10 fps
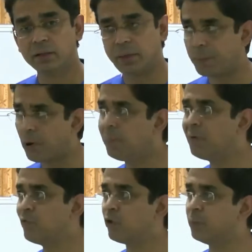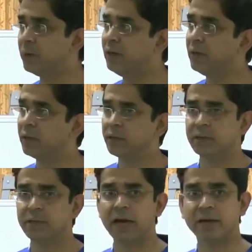the problem would be
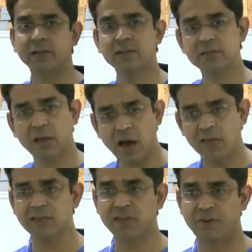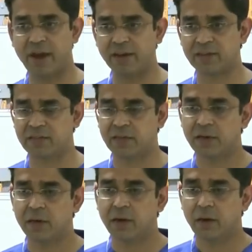that in these large defects,
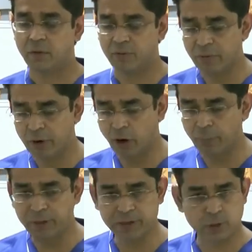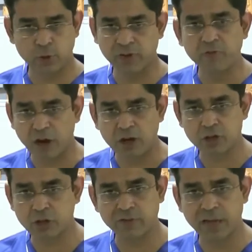we will not be restoring
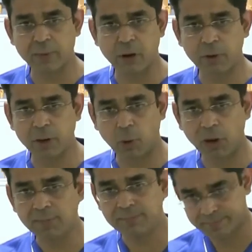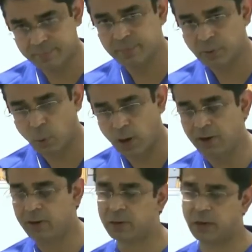function of the abdominal wall,
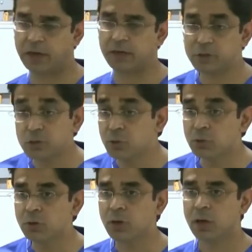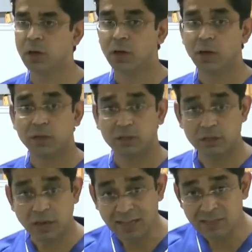one, and two, the
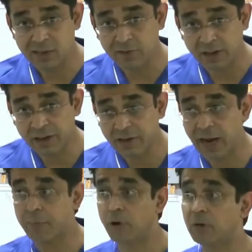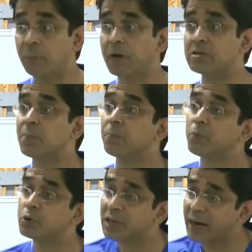chances of the intra-abdominal pressure
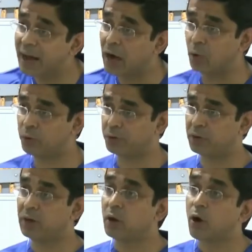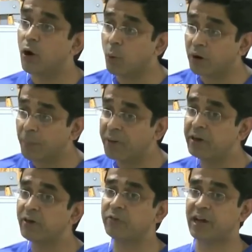pushing it out over a
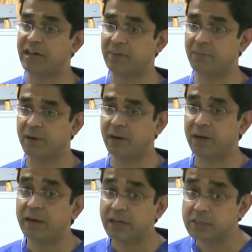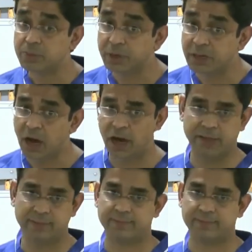period of time is pretty high.